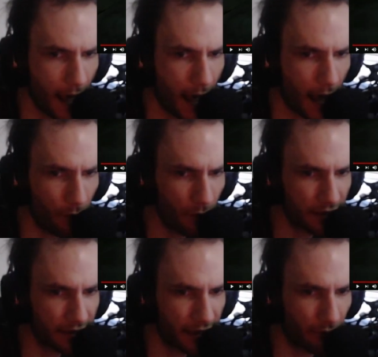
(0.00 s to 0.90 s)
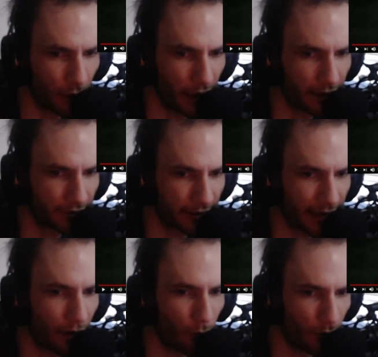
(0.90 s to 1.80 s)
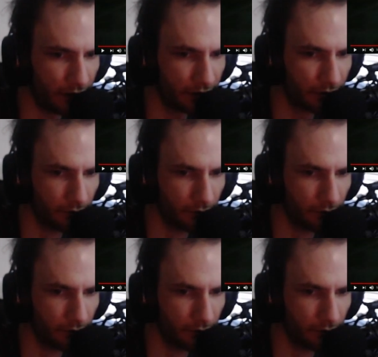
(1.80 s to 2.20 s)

I want to see how realistic that was.